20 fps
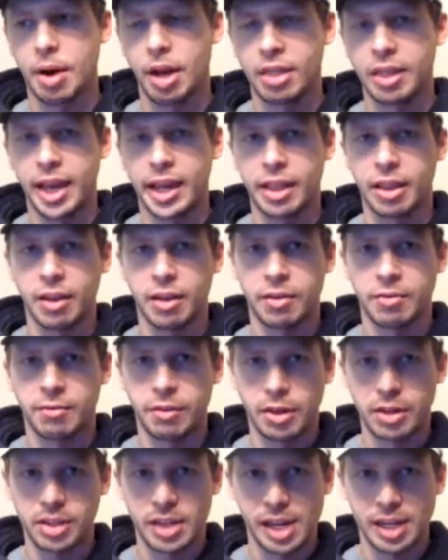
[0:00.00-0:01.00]
Unlike the
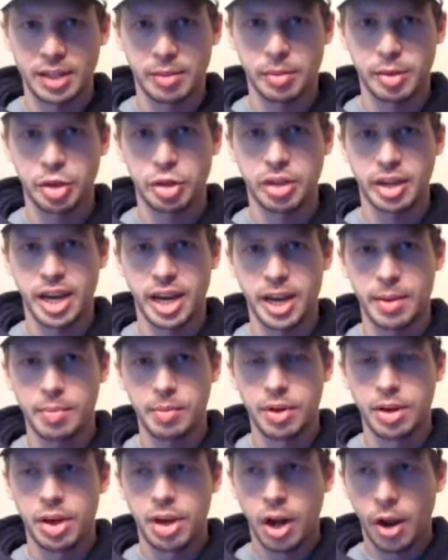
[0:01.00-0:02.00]
first exhibition game,
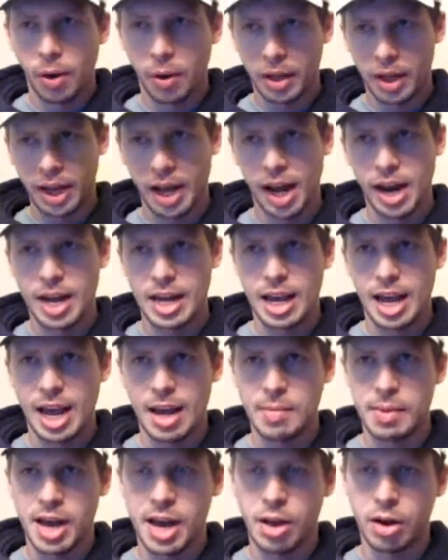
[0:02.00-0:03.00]
it kind of
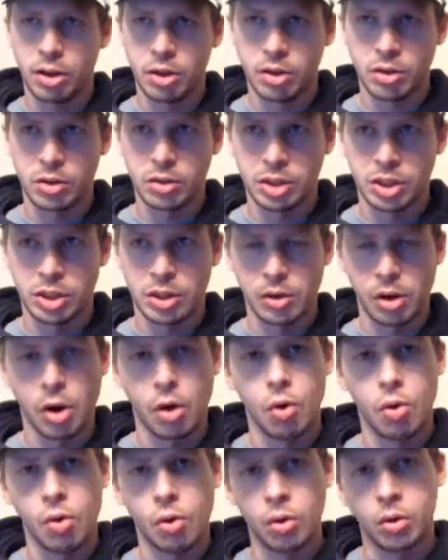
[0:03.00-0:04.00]
came out a little, you know,
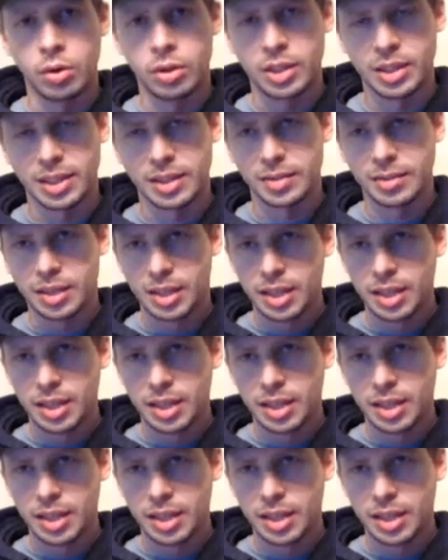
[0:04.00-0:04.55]
cold and